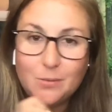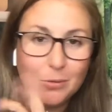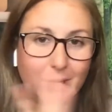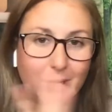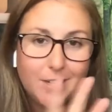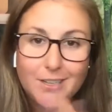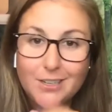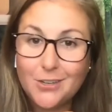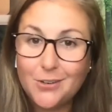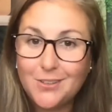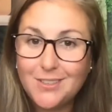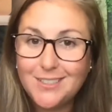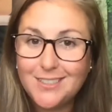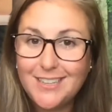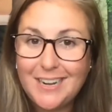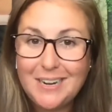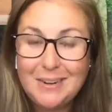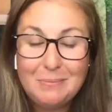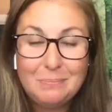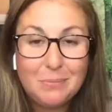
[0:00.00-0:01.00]
We're not going to go into
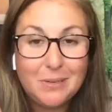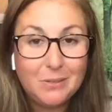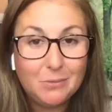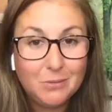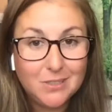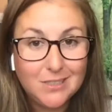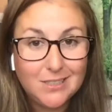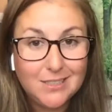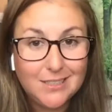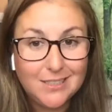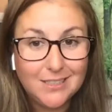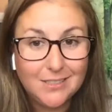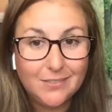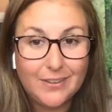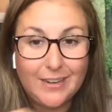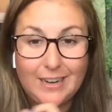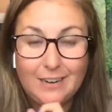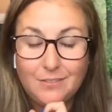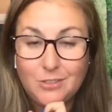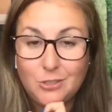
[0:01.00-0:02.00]
that, but it really stinks
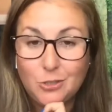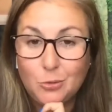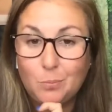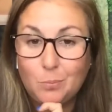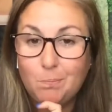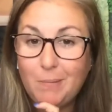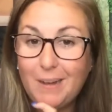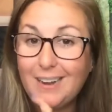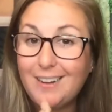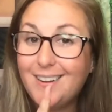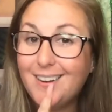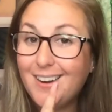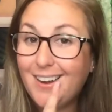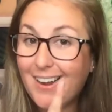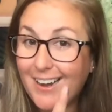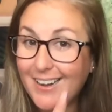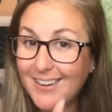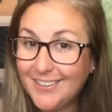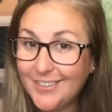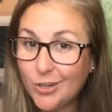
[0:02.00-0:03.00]
if I have to. But
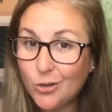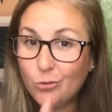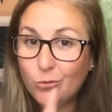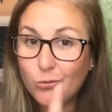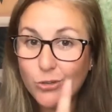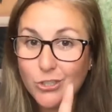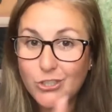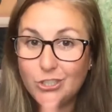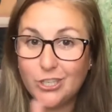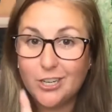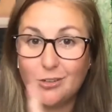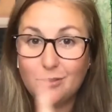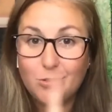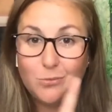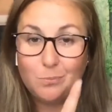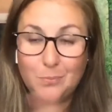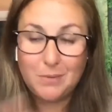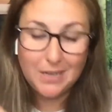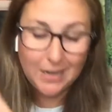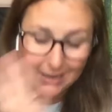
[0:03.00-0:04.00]
I know
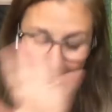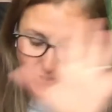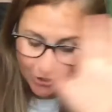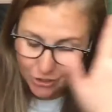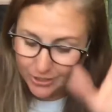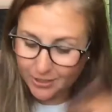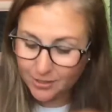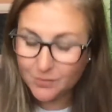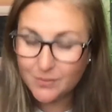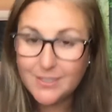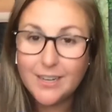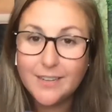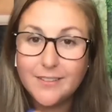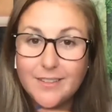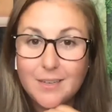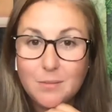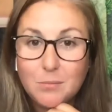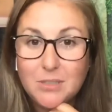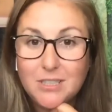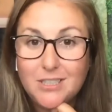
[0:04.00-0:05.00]
beyond a shadow of a
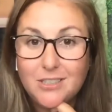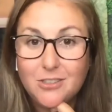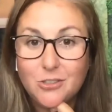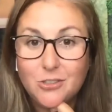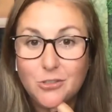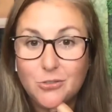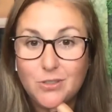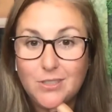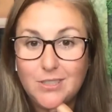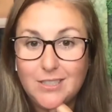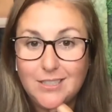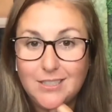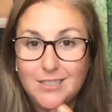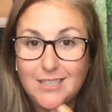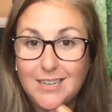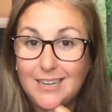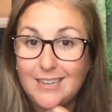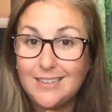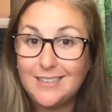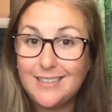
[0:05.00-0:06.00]
doubt that I'm going to get those 3 things
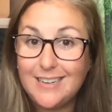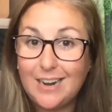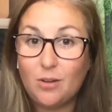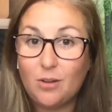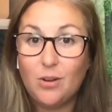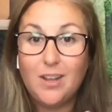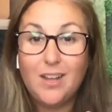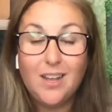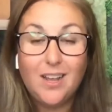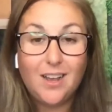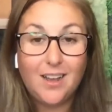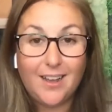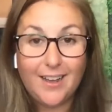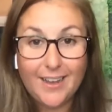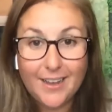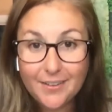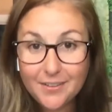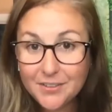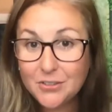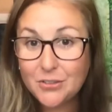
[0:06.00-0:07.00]
done. Now, I
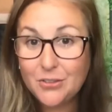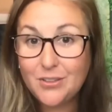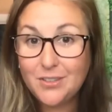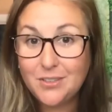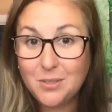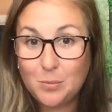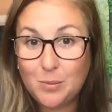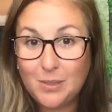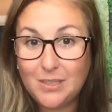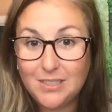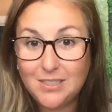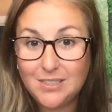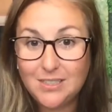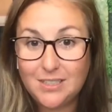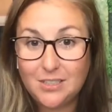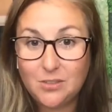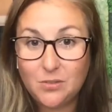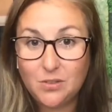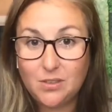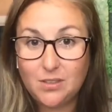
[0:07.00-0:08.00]
had other things on my list
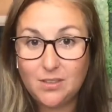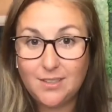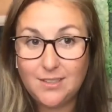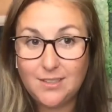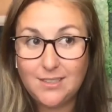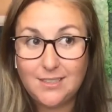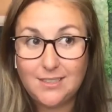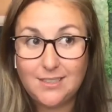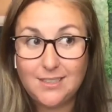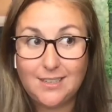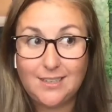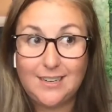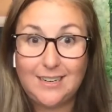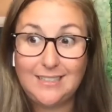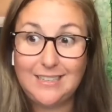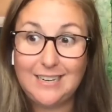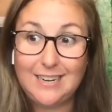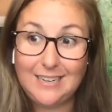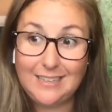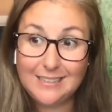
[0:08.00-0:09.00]
that I'd really like to get done.
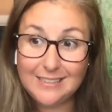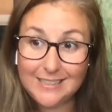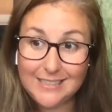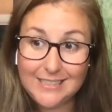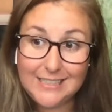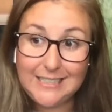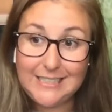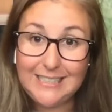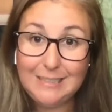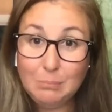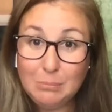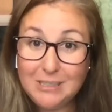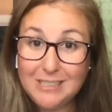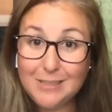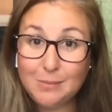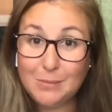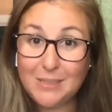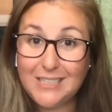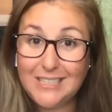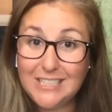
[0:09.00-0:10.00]
I'd kind of like to deep
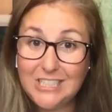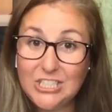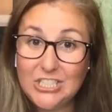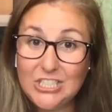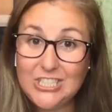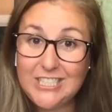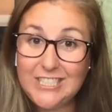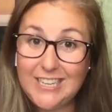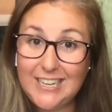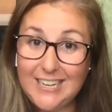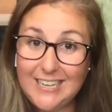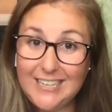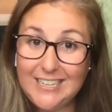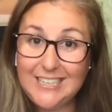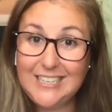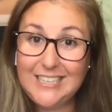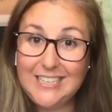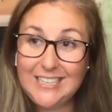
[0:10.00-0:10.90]
clean my kitchen today.